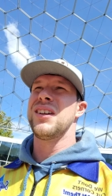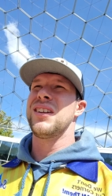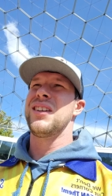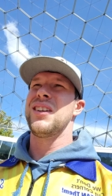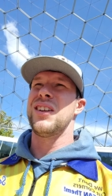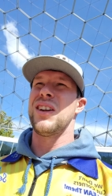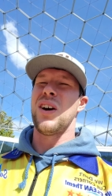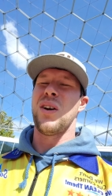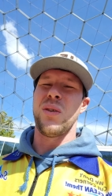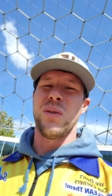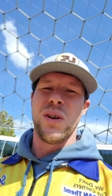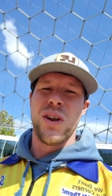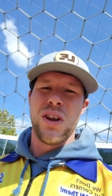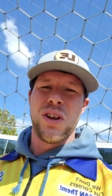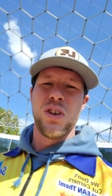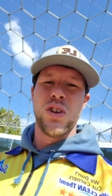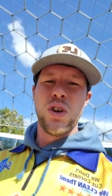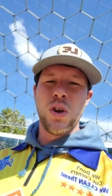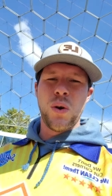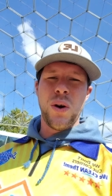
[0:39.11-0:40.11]
you know,
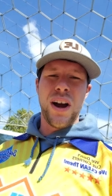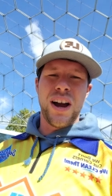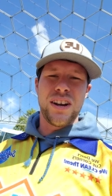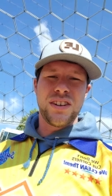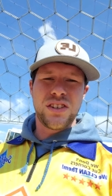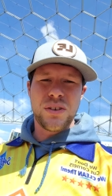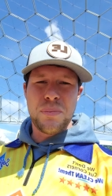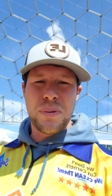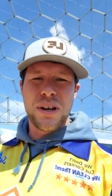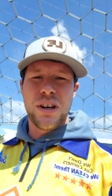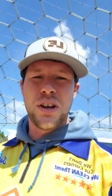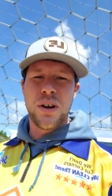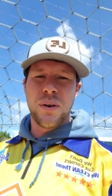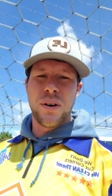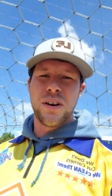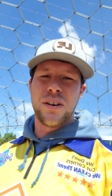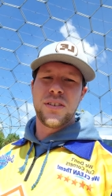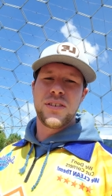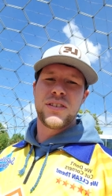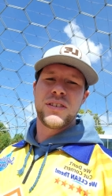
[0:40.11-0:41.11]
new
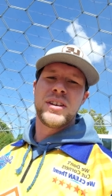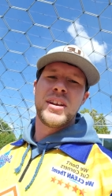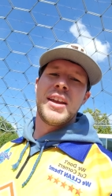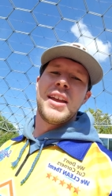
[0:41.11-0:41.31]
entrepreneurs,